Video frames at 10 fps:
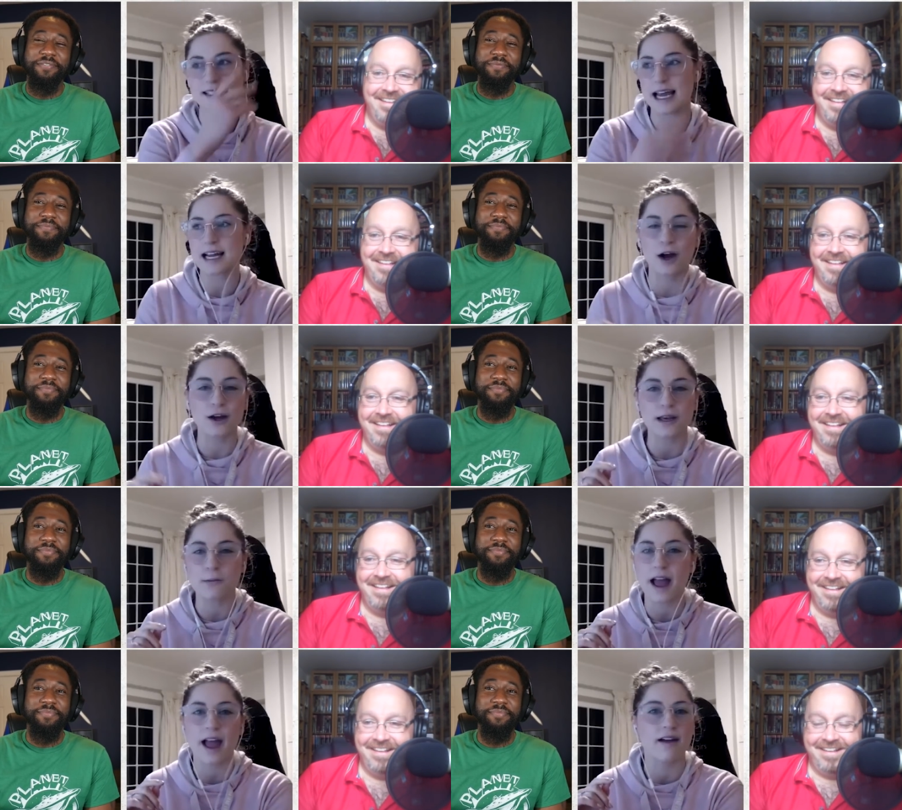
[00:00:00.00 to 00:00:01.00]
Speaker 1: take Loki
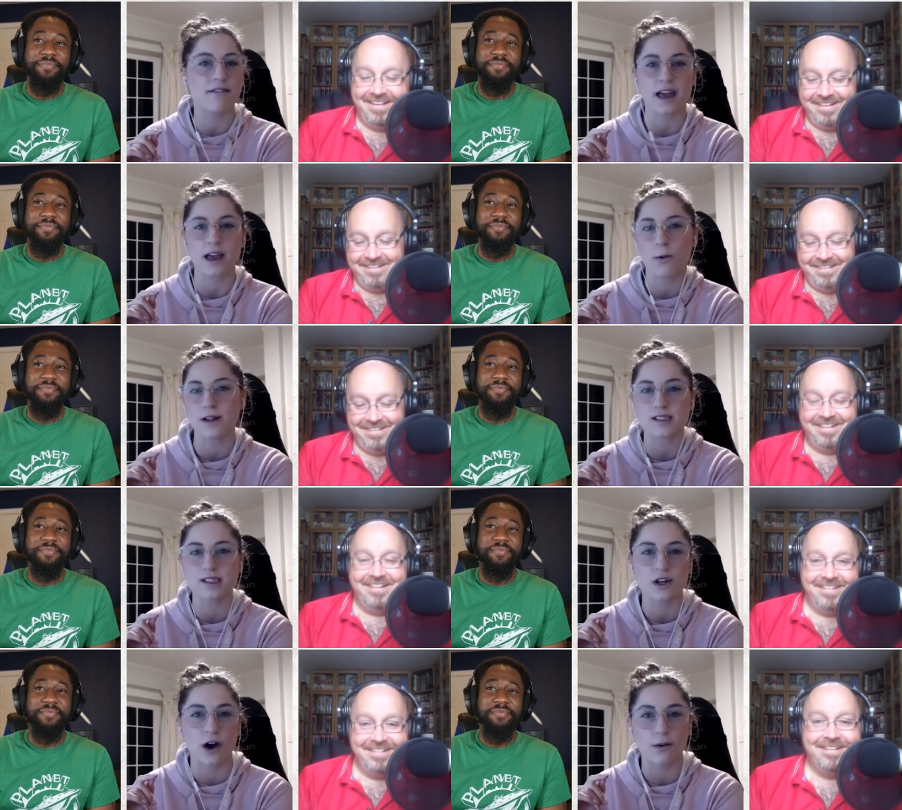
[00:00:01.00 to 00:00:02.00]
wherever he wants
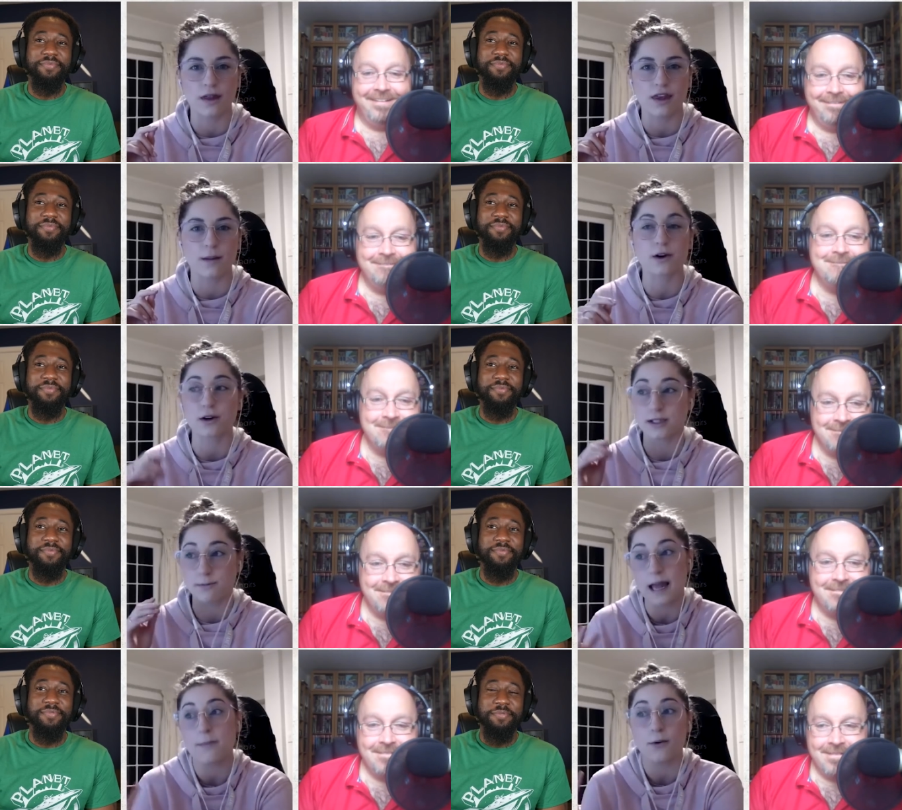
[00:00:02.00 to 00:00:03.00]
to go with it because
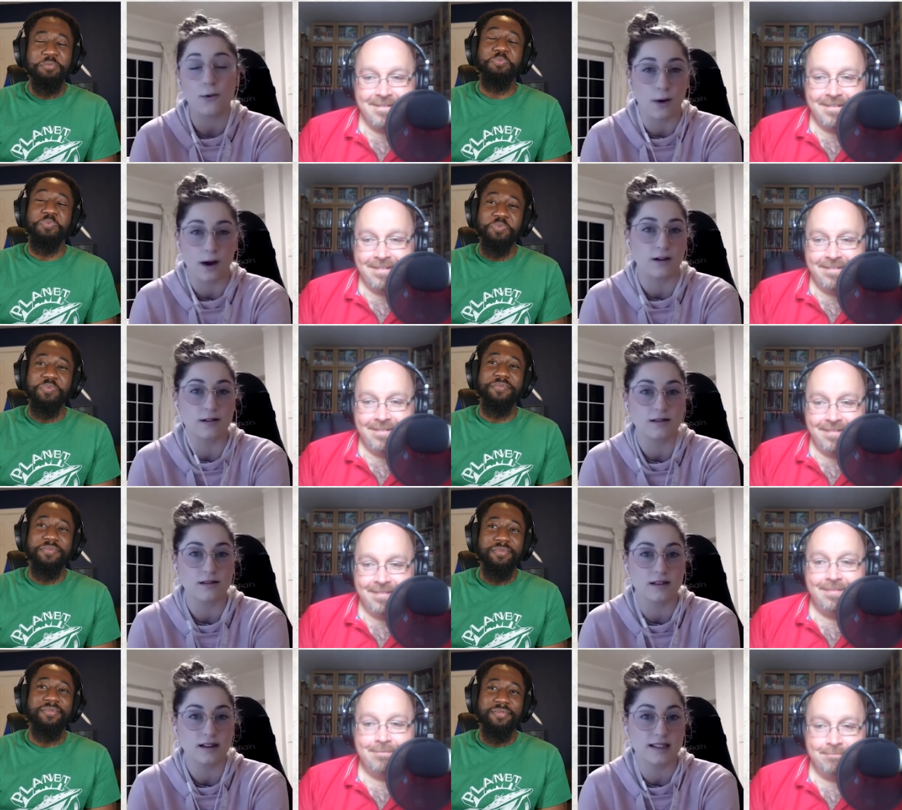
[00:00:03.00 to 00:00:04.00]
people will
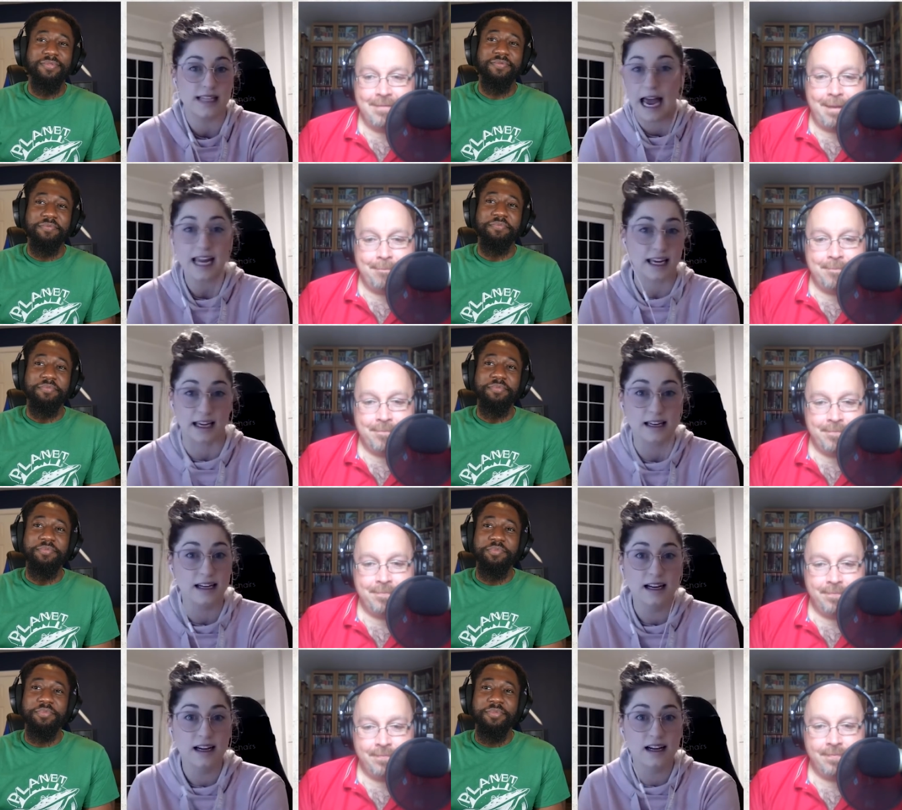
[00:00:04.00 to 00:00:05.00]
take yeah. it.
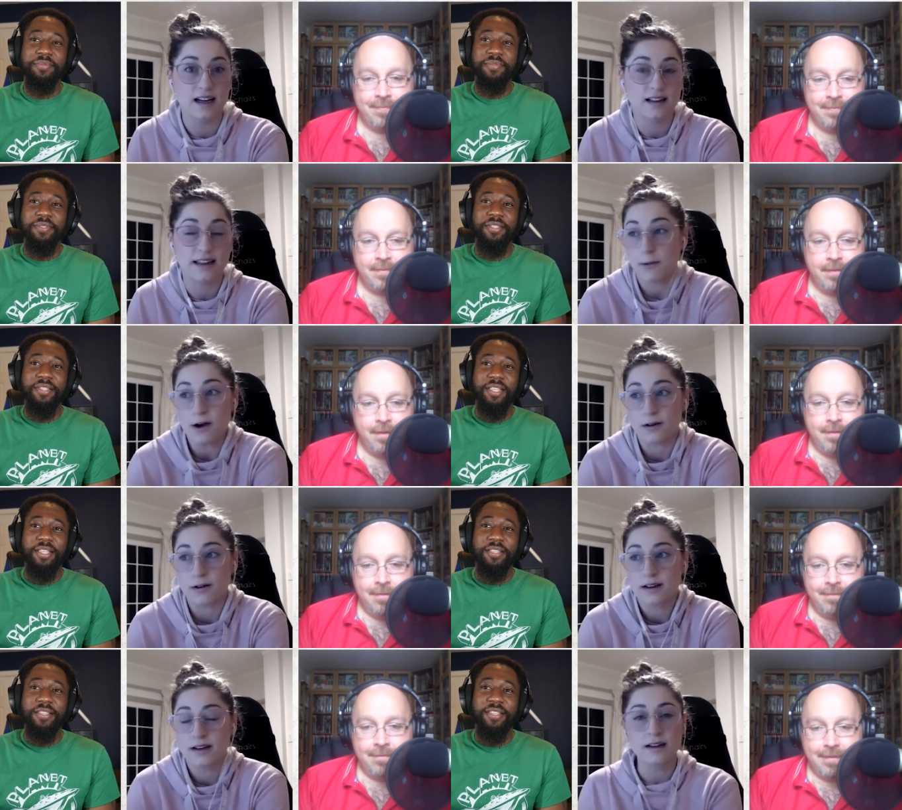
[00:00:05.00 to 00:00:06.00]
They will.
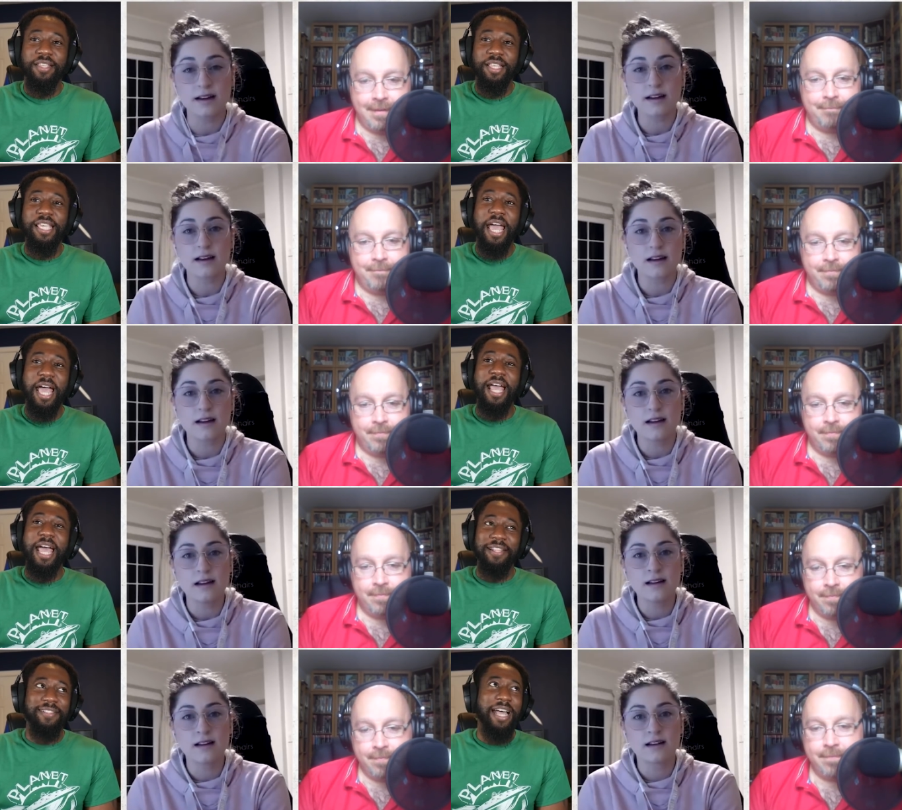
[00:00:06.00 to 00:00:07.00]
Speaker 2: Yeah, yeah
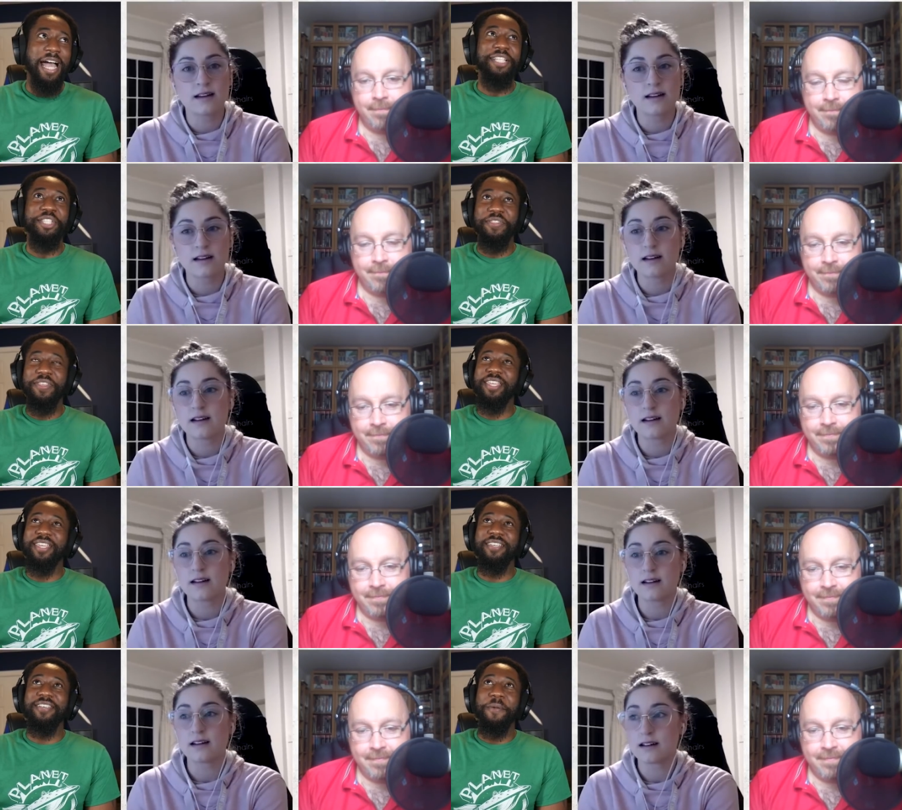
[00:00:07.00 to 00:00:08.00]
I, I honestly
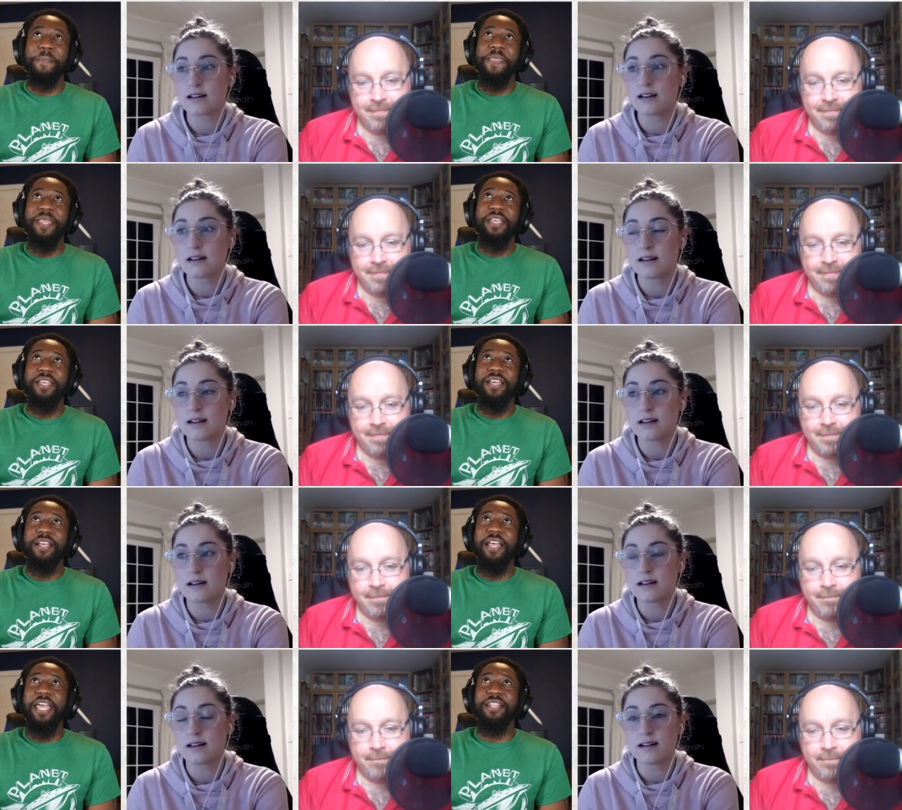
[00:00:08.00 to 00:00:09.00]
think
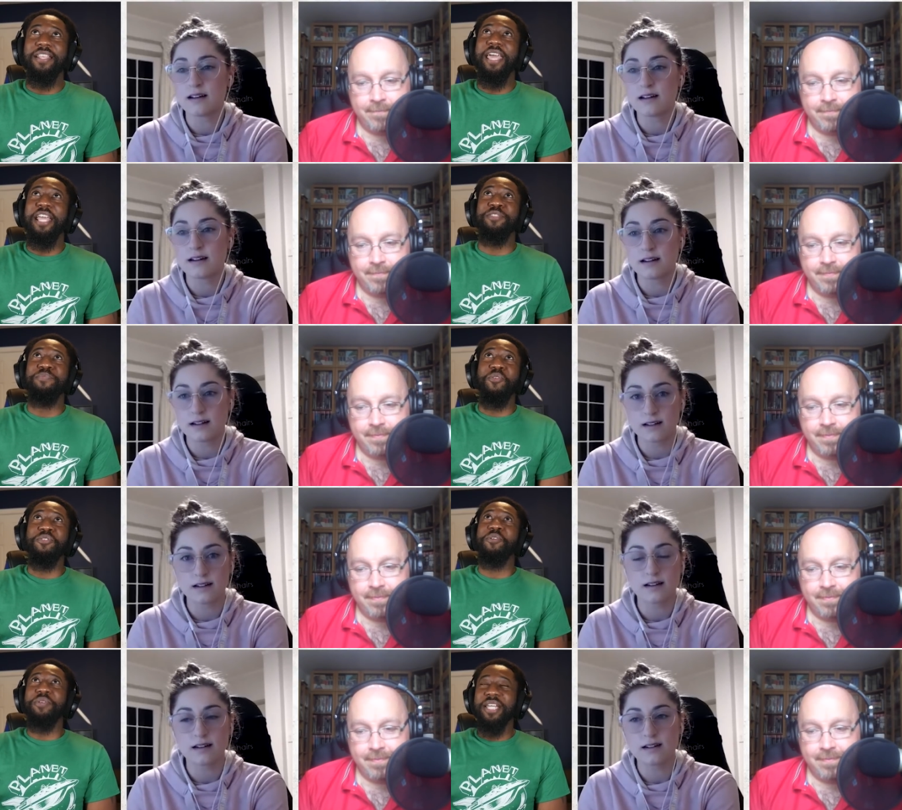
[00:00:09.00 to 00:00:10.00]
it, it's
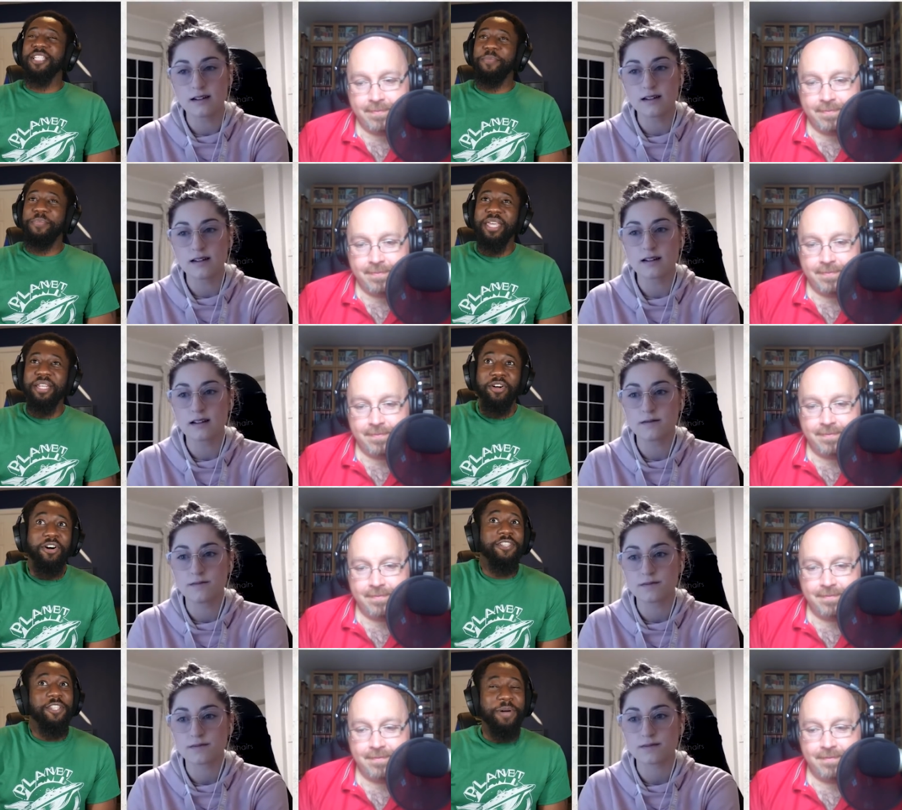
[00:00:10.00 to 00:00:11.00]
more so gonna depend
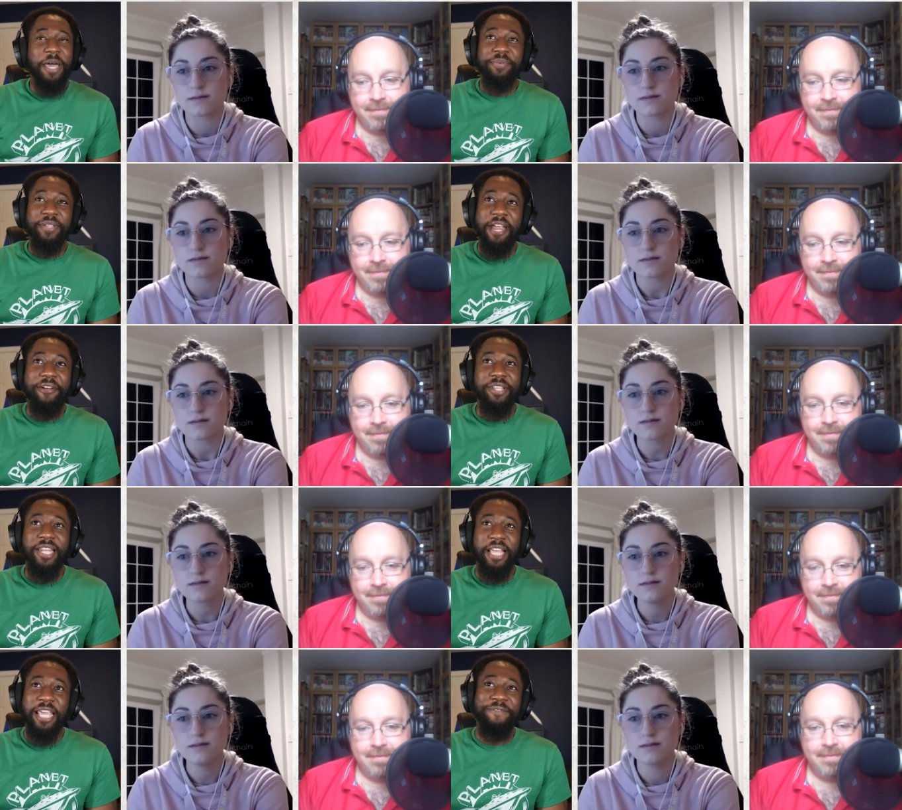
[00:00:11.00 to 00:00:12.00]
on the popularity. Like